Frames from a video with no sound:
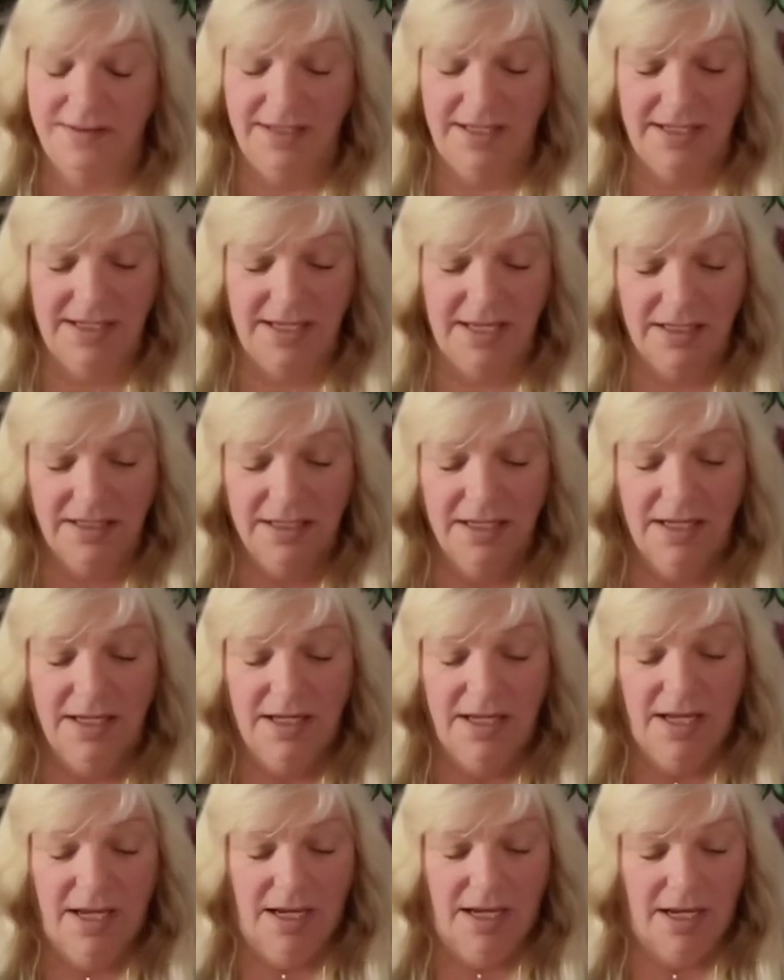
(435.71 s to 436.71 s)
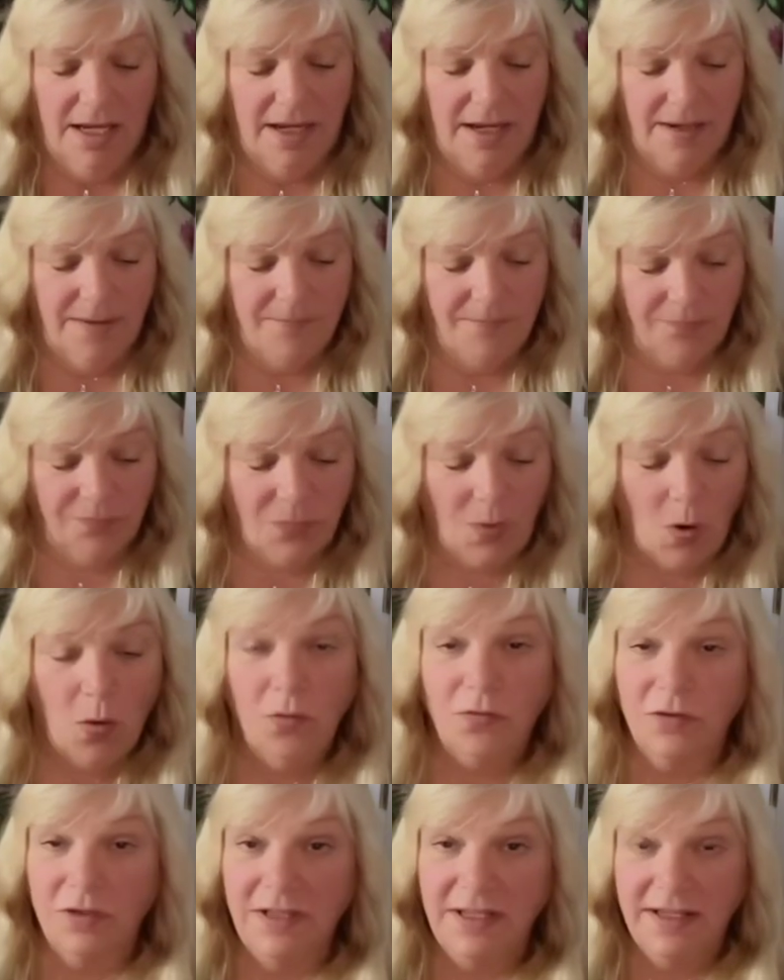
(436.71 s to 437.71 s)
They get
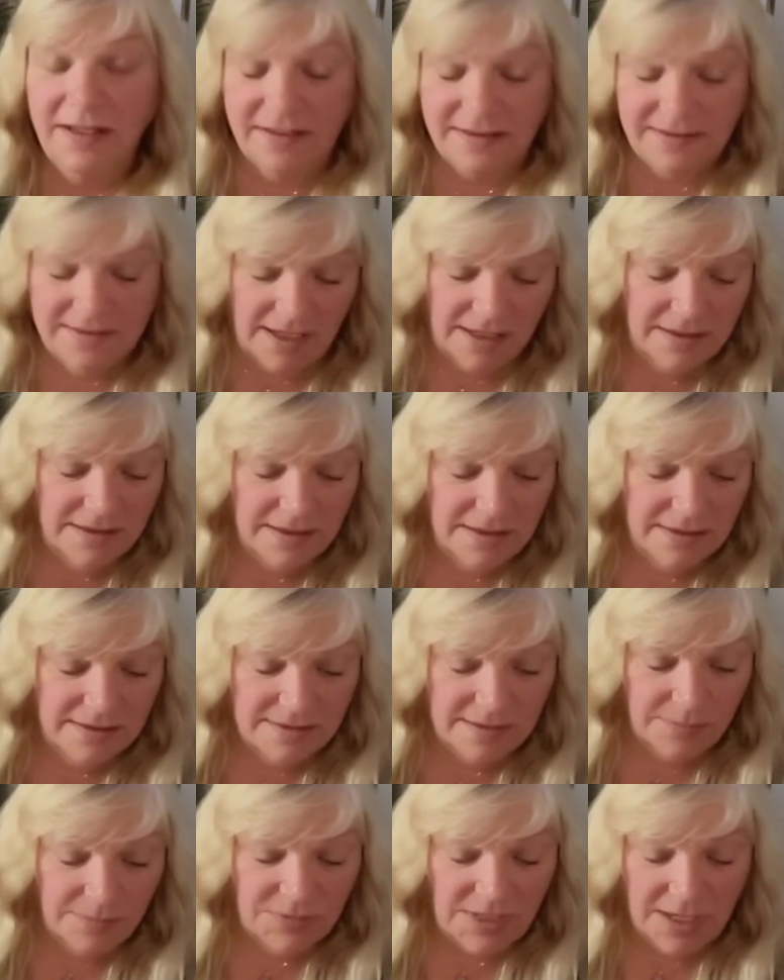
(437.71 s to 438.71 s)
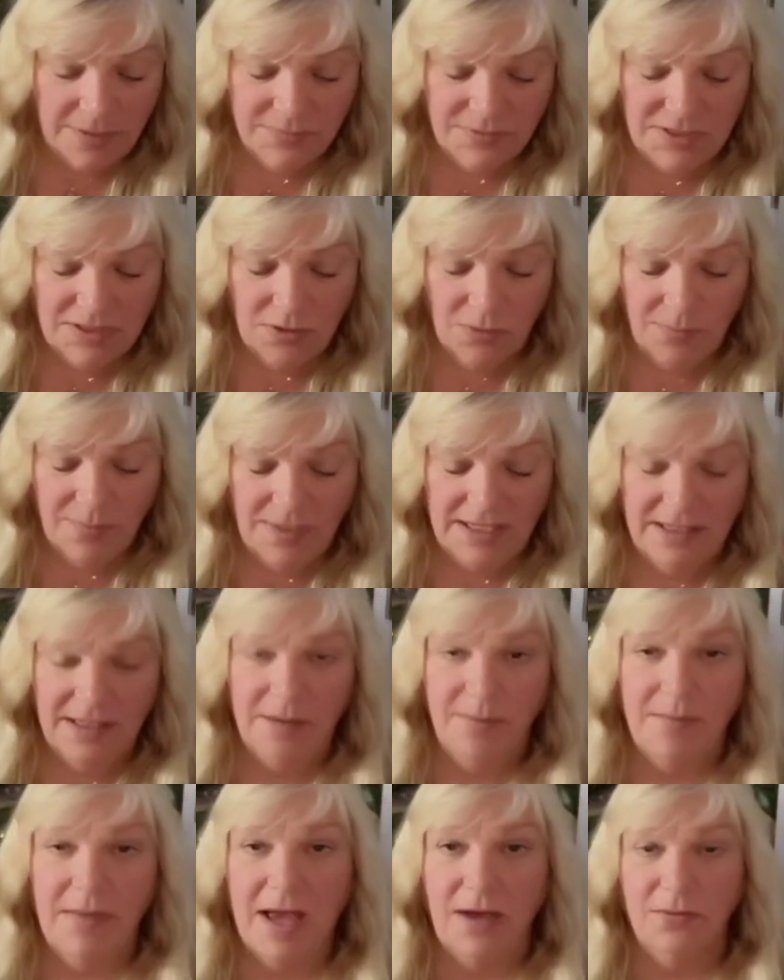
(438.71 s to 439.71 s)
overly excited, sometimes, you know,
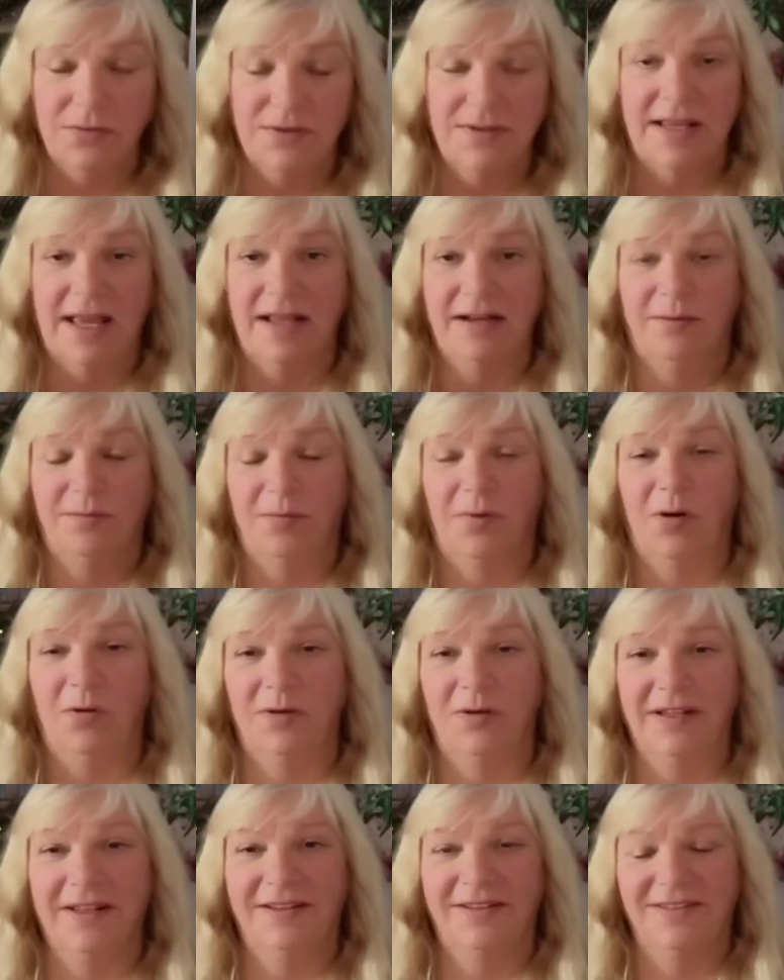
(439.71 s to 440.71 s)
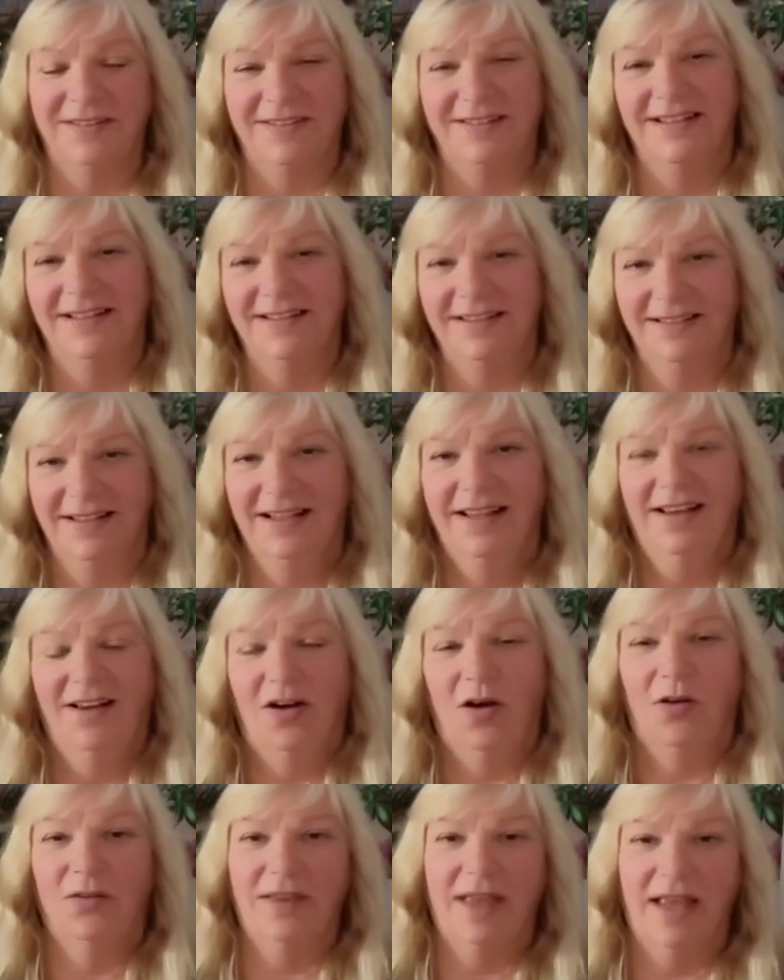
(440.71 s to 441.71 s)
making mountains out of molehills and
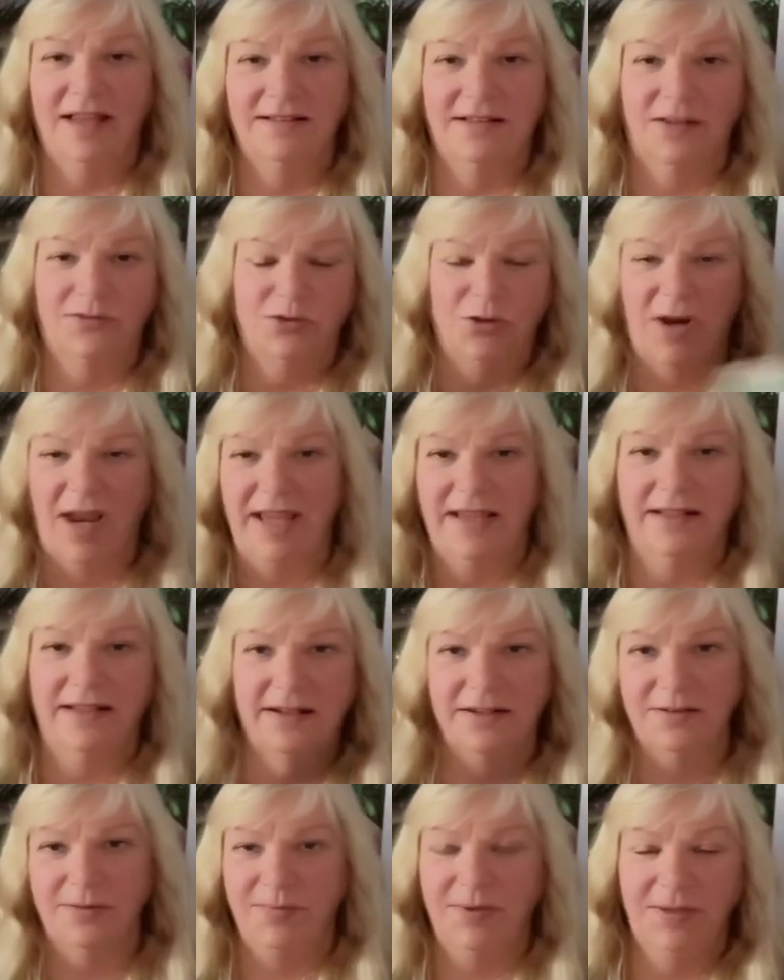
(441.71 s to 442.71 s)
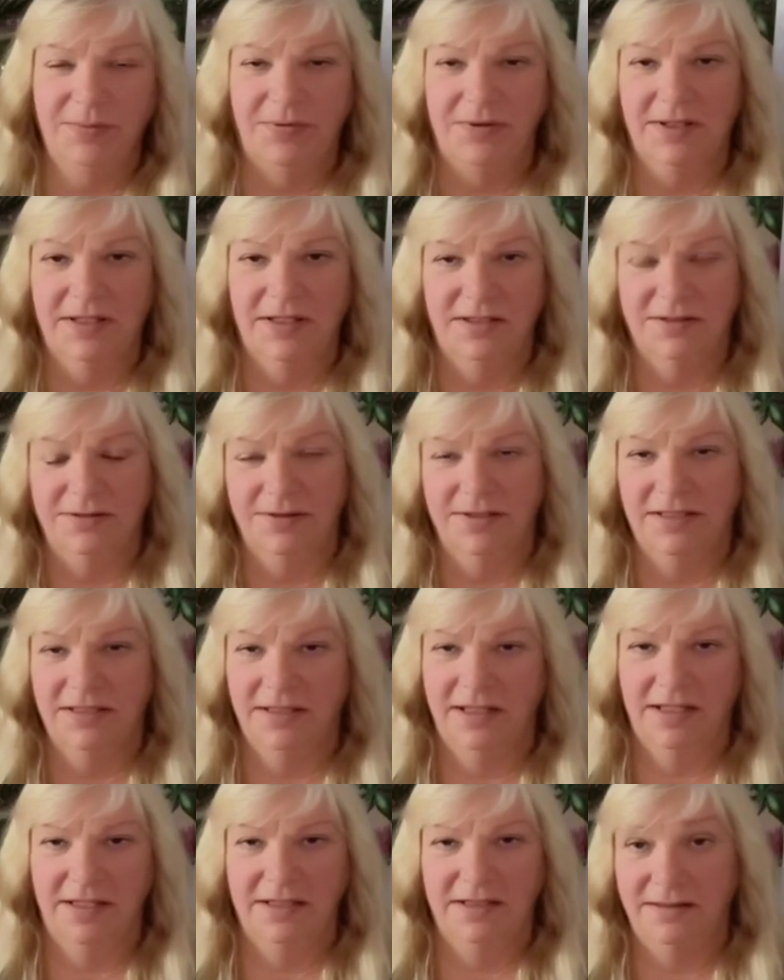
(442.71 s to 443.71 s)
all that stuff, dragging other people into it, and
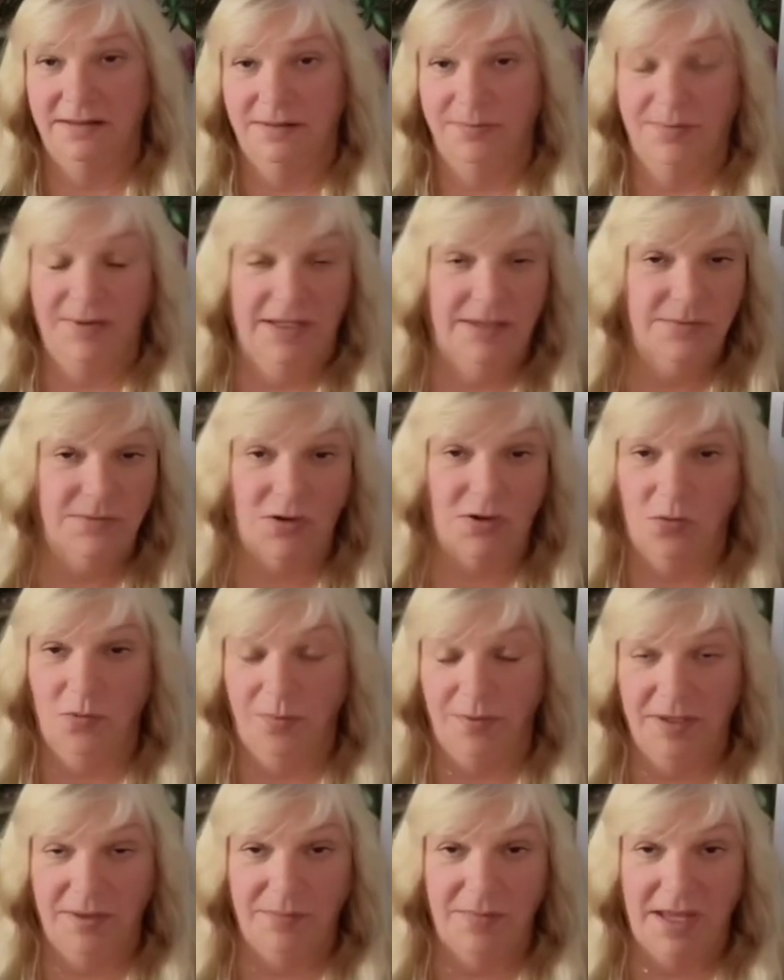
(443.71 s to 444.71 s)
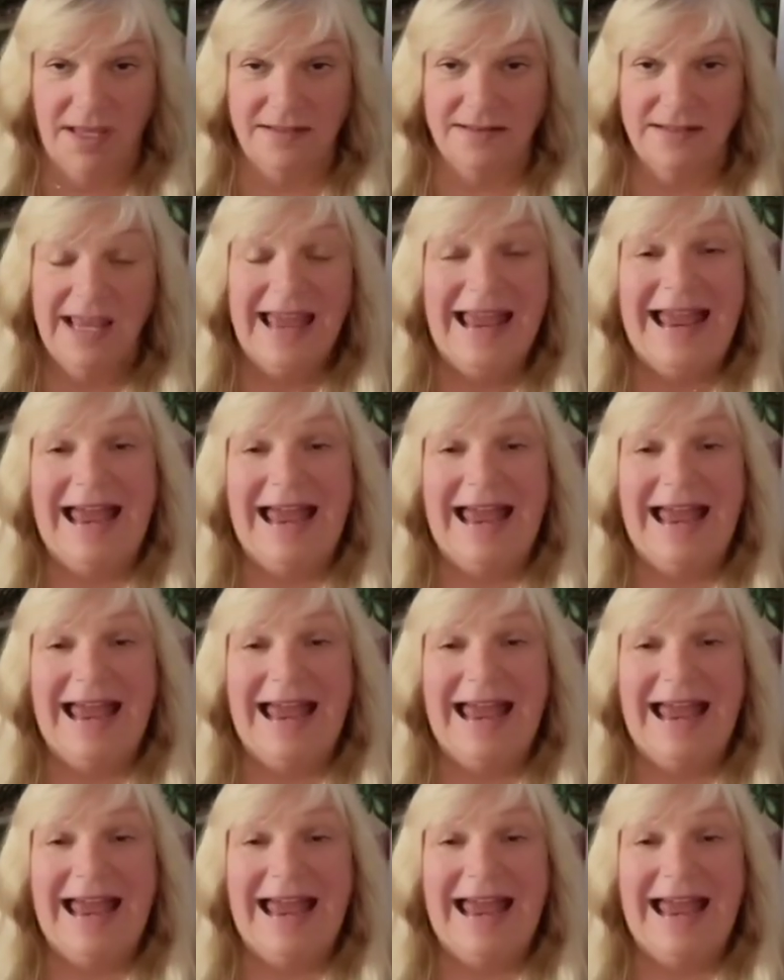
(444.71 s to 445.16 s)
then it just becomes a whole big mess.